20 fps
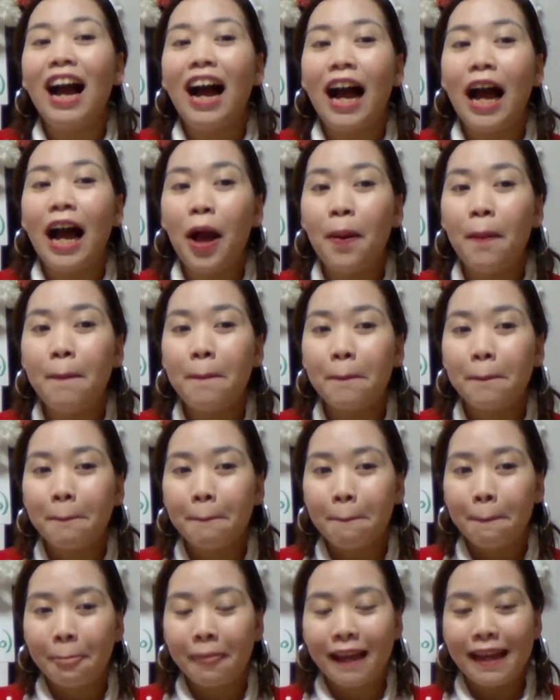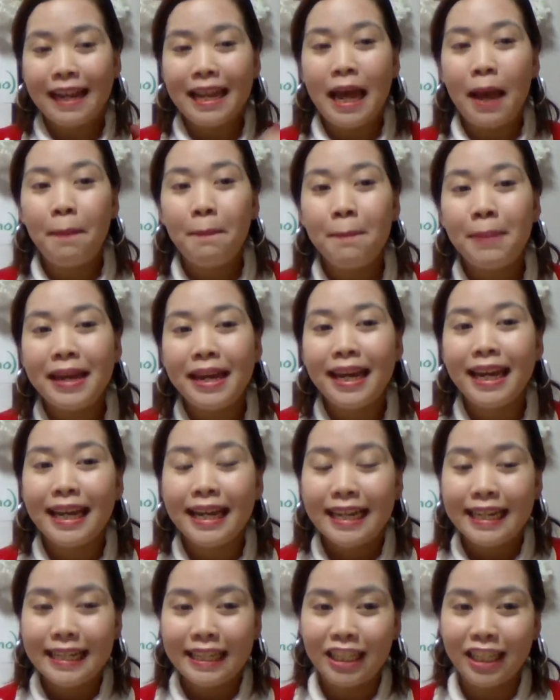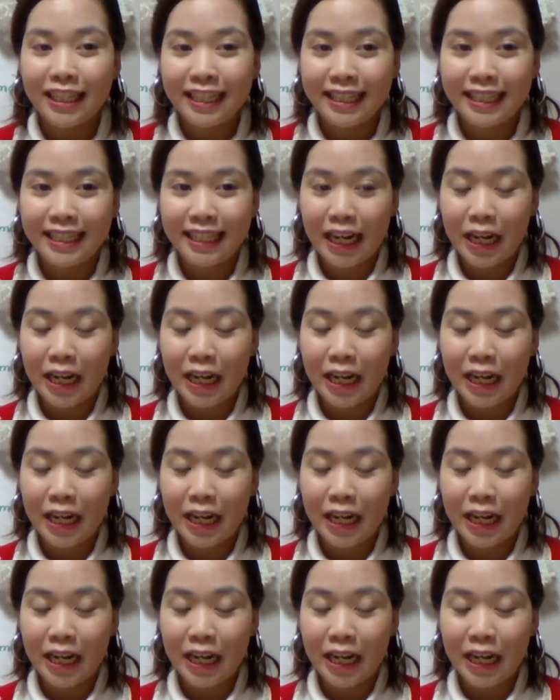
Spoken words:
Let me just,